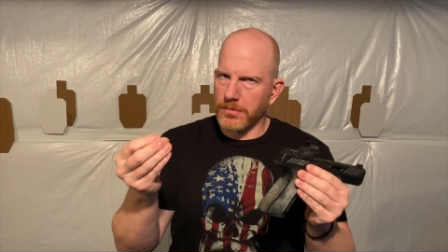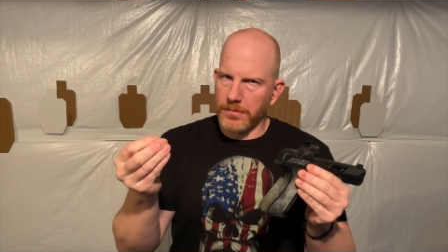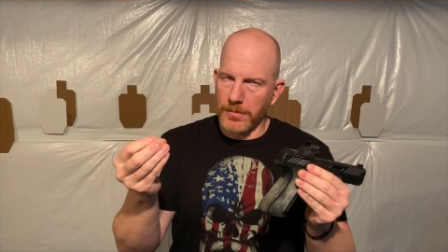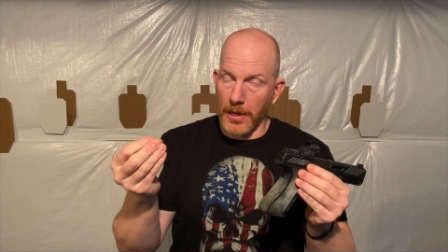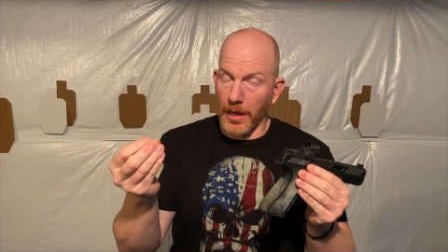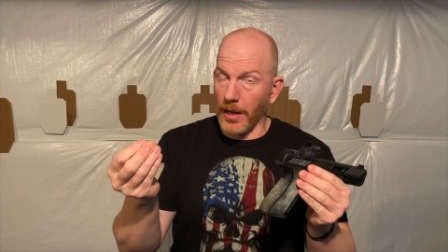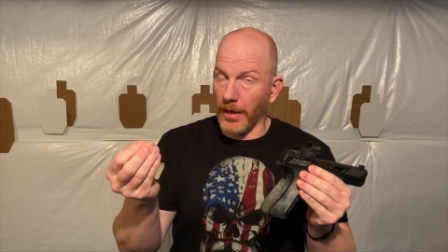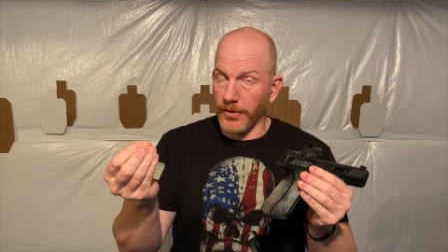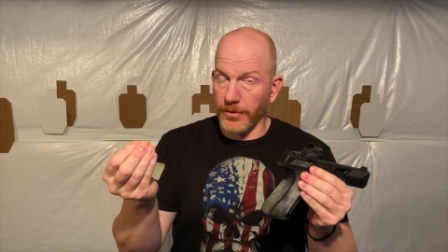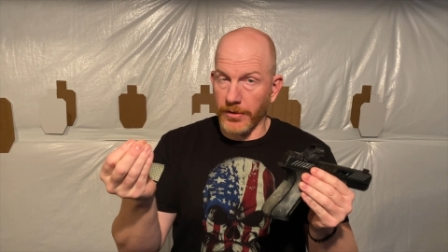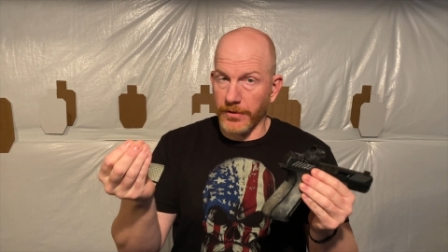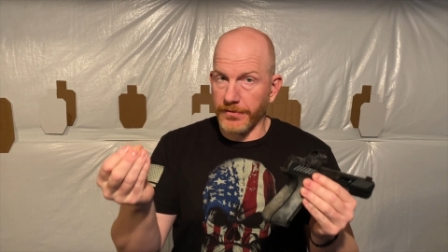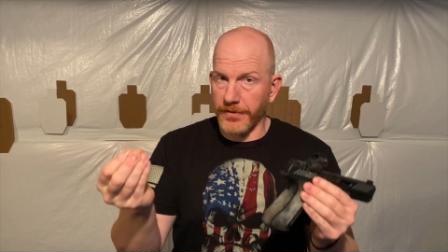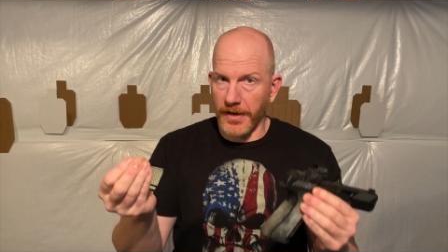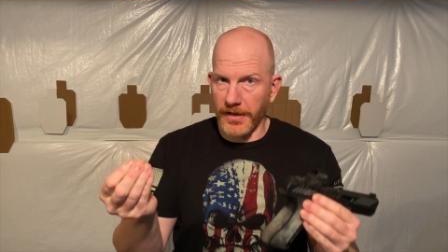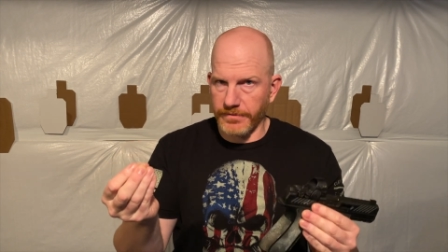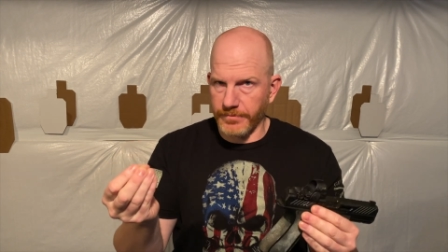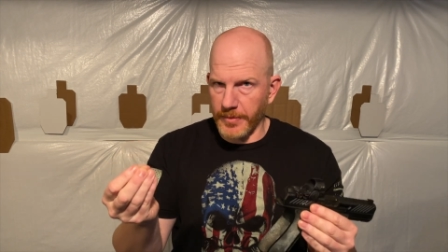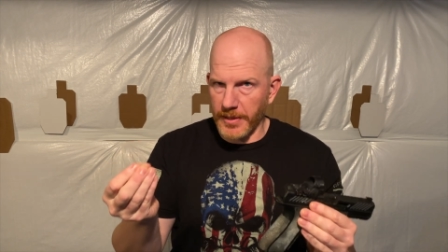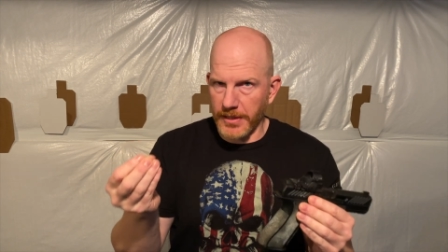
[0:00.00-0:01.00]
under
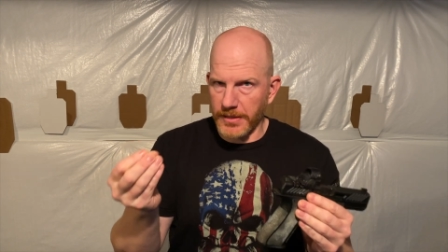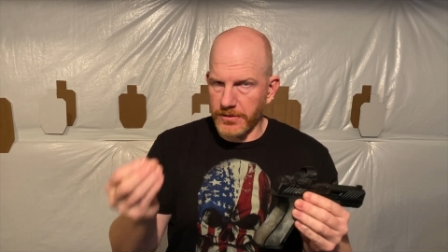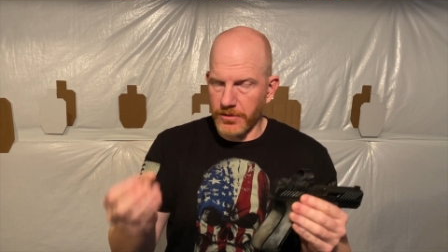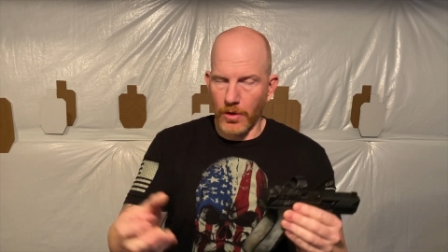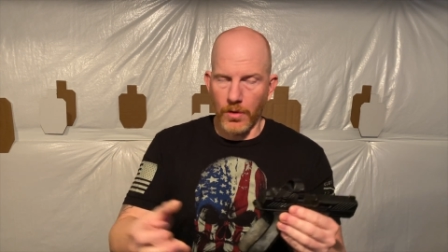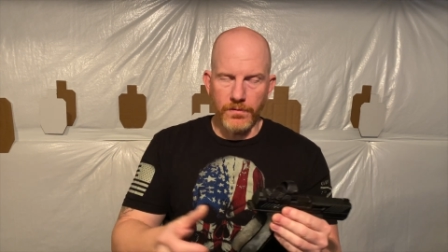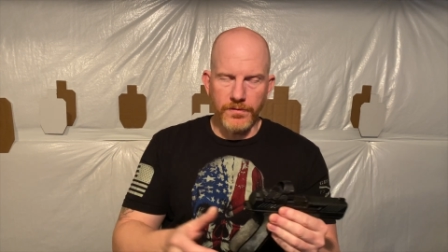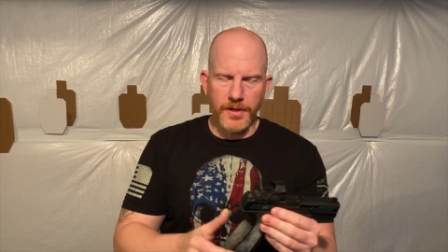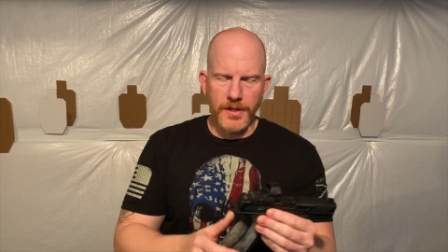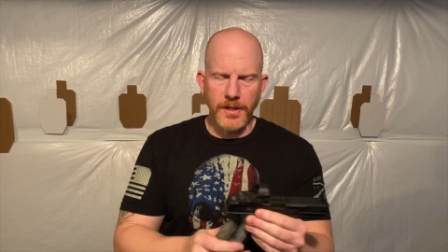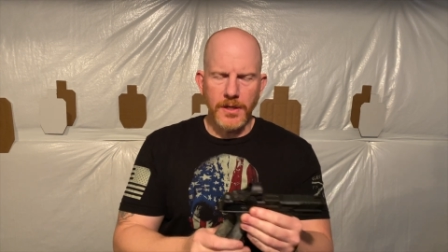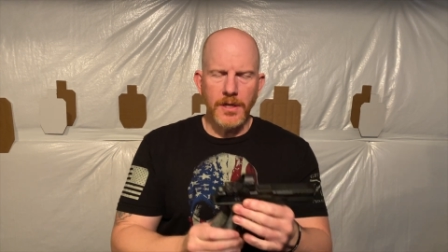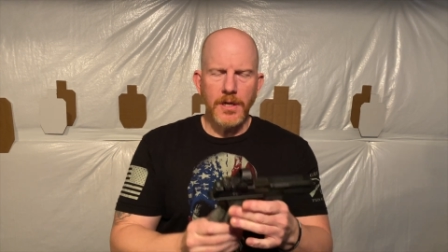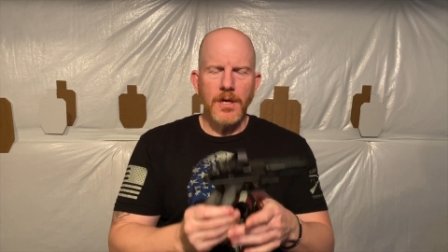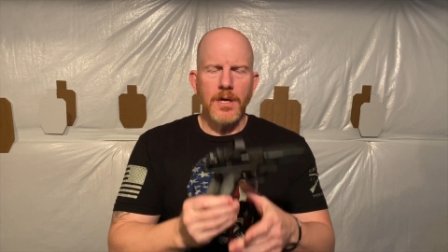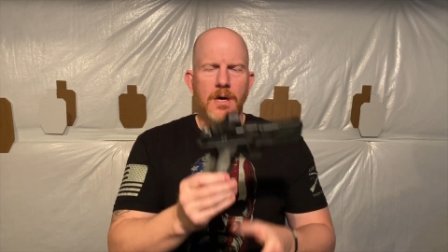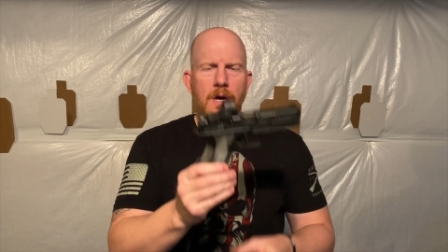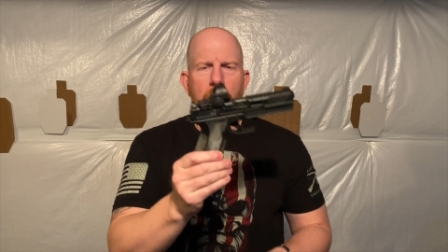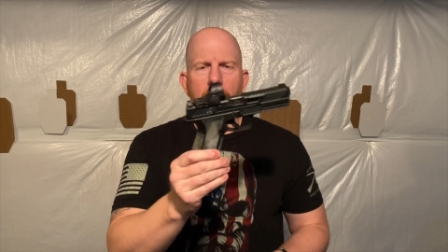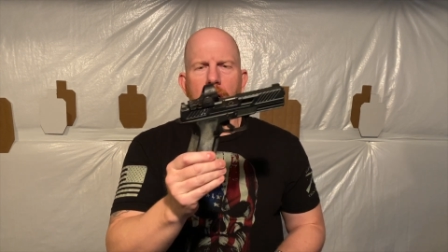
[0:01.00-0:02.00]
five minutes, hopefully,
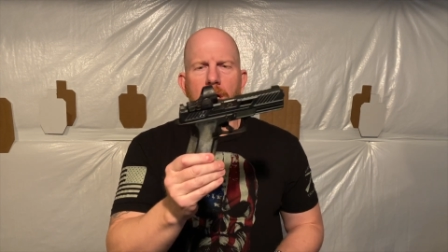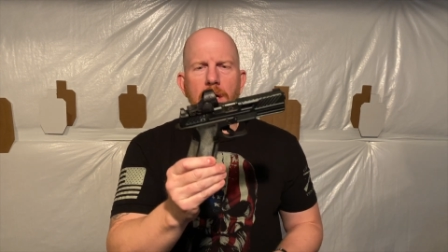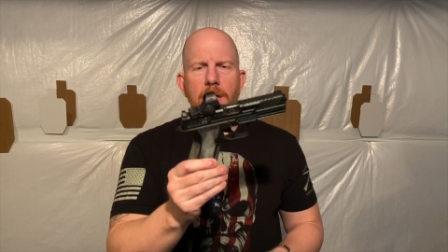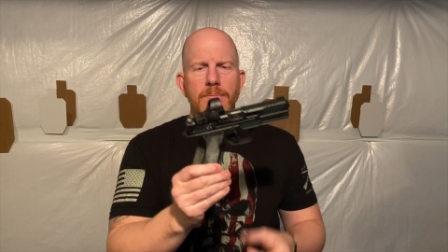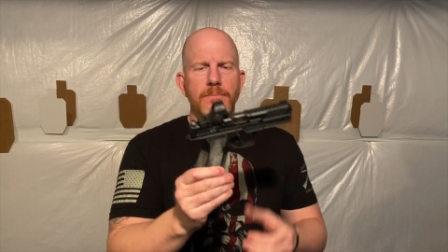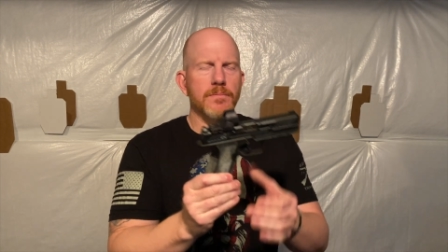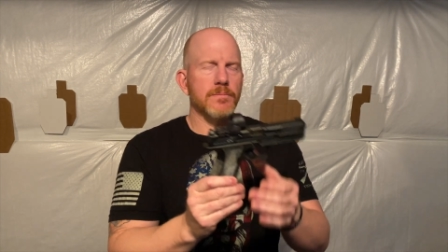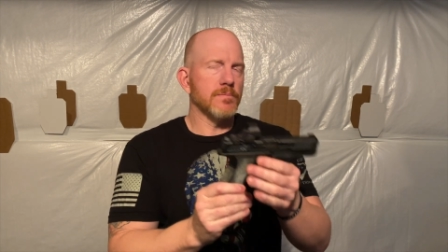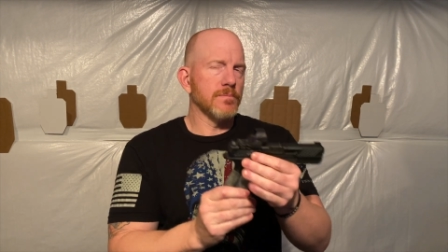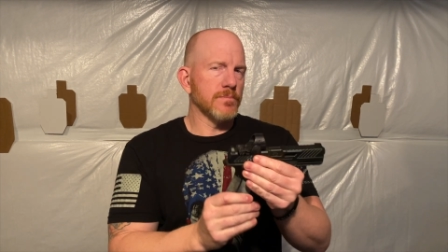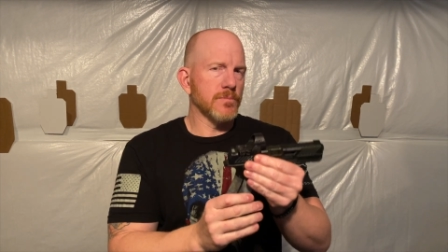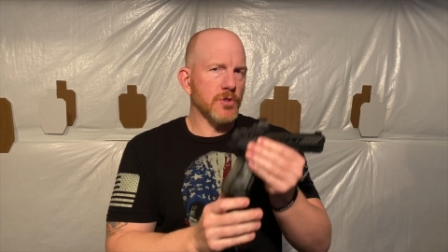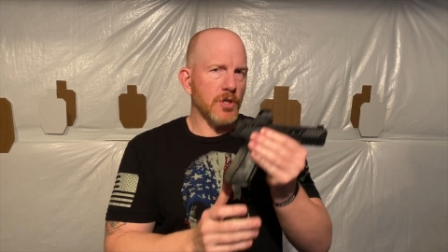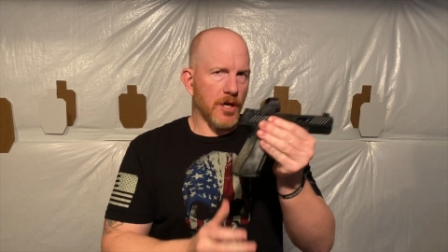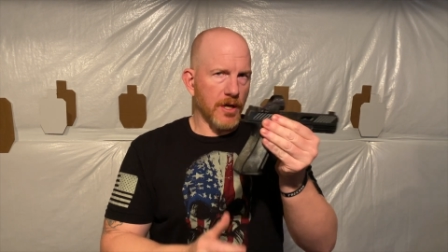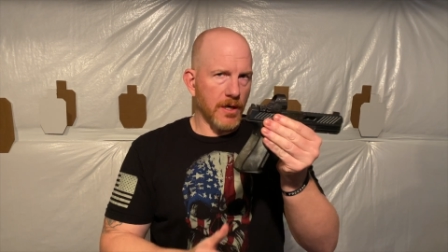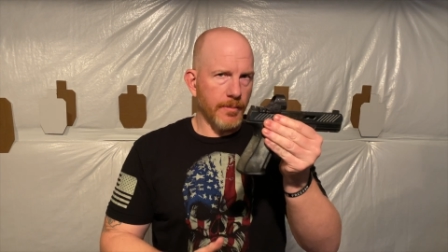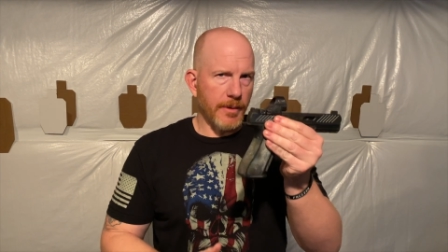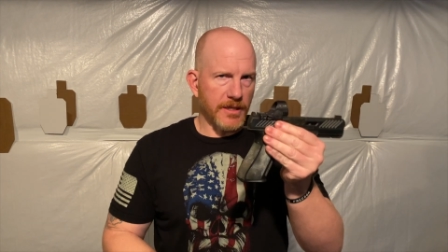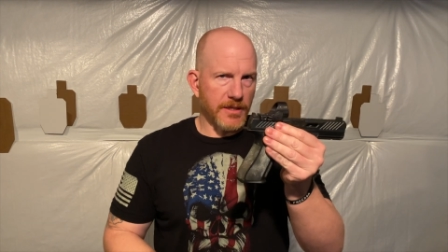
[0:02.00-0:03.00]
um,
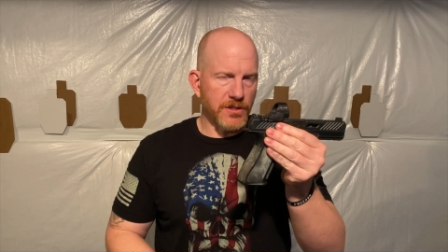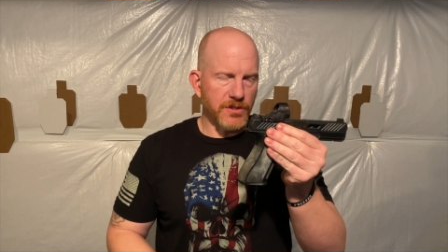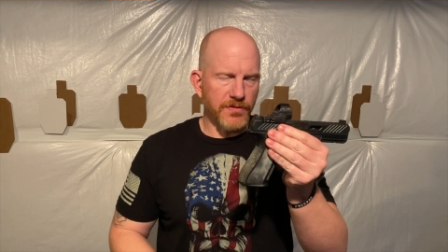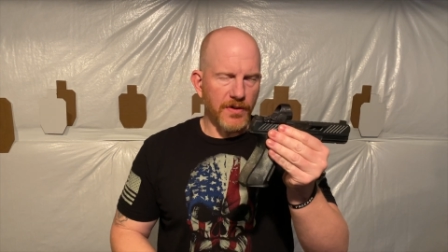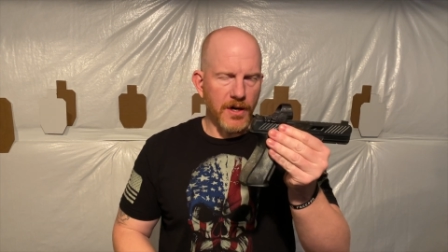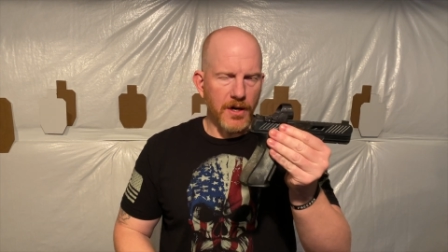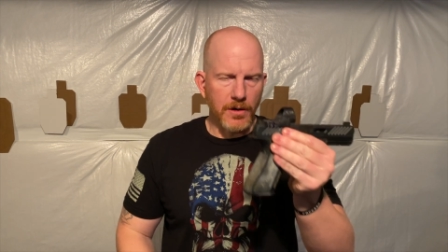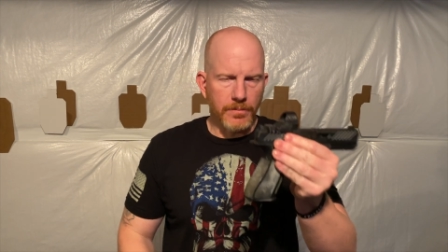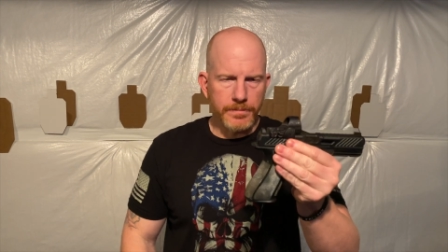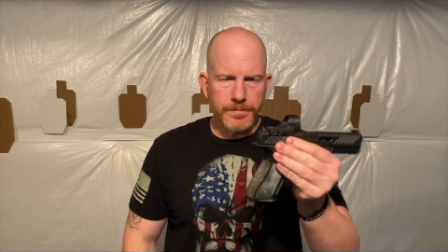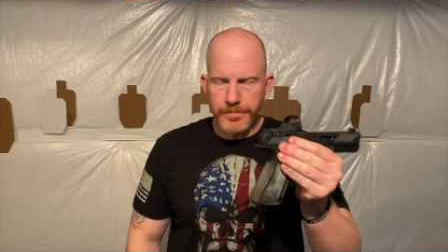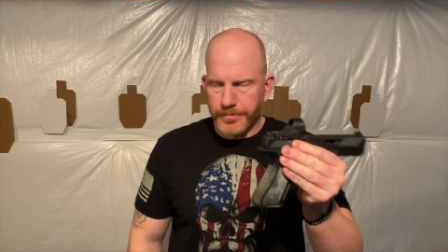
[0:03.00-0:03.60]
talking about this firearm.